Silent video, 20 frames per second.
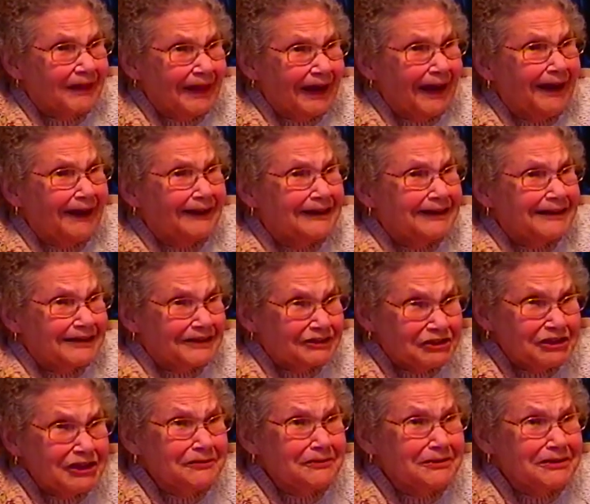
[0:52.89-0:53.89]
Yeah.
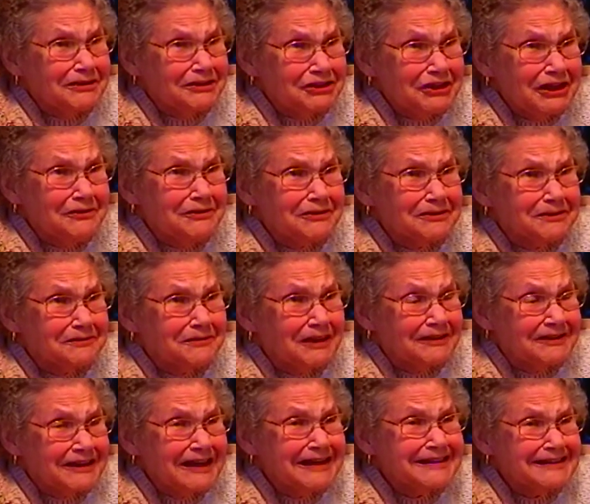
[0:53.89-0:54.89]

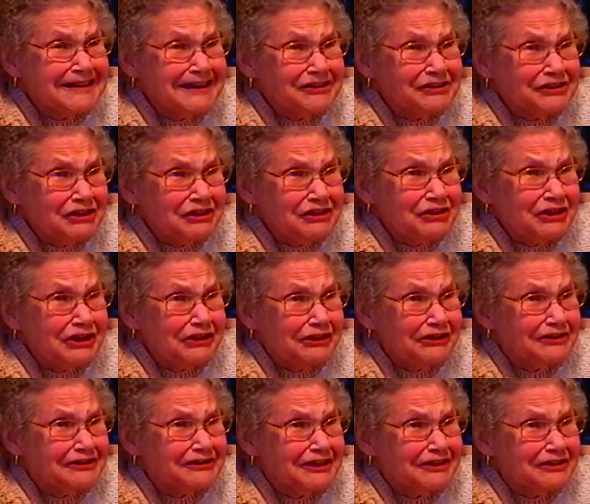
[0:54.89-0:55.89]
He said she
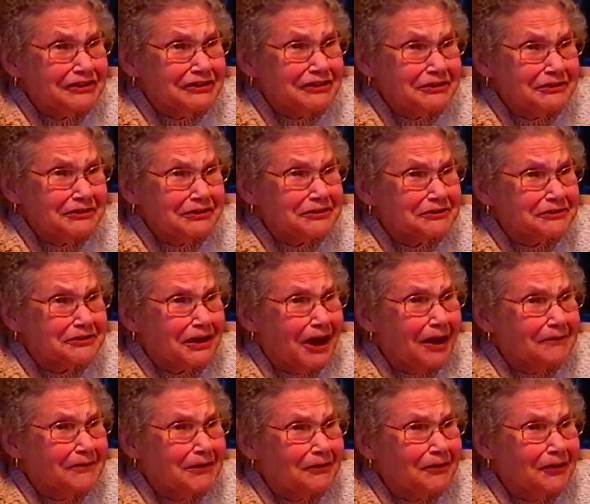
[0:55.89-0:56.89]
cheated, said she just
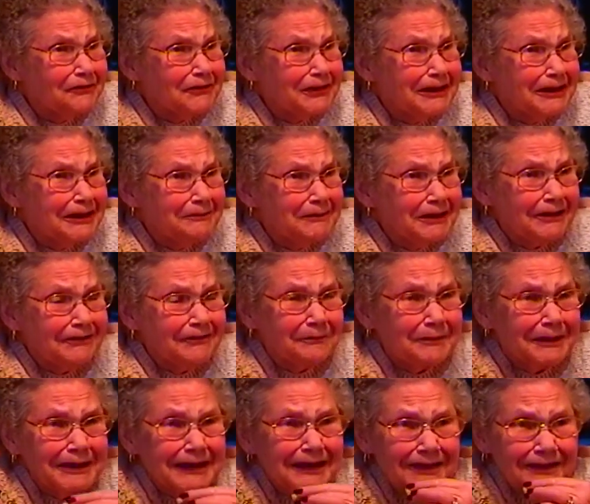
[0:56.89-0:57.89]
copied off of him and
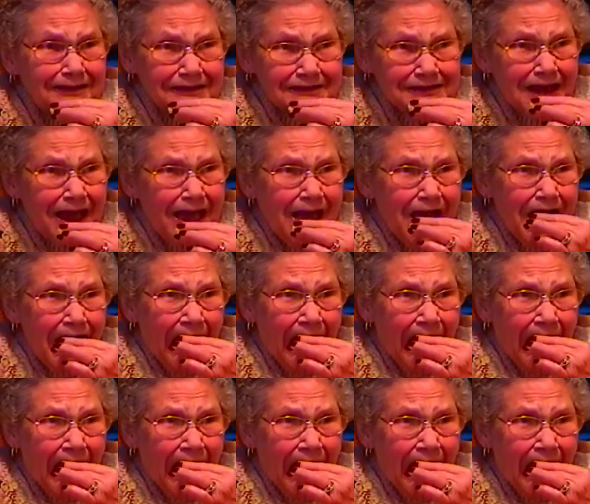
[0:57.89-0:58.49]
everybody else.